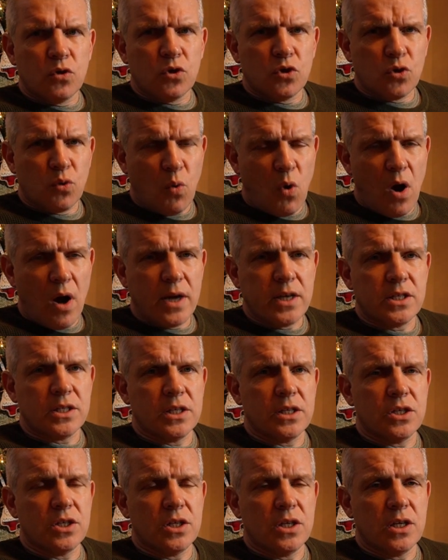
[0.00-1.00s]
twice
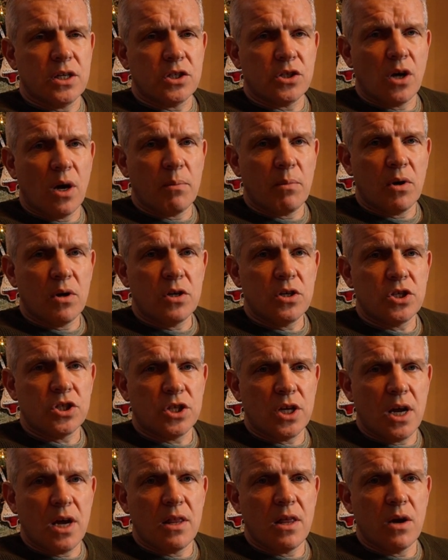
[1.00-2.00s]
this year. So I'm gonna
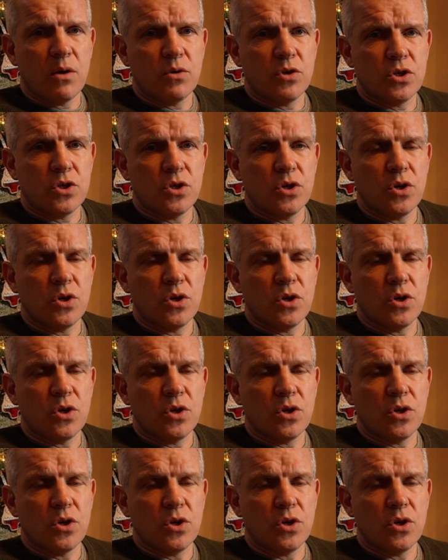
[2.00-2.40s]
share those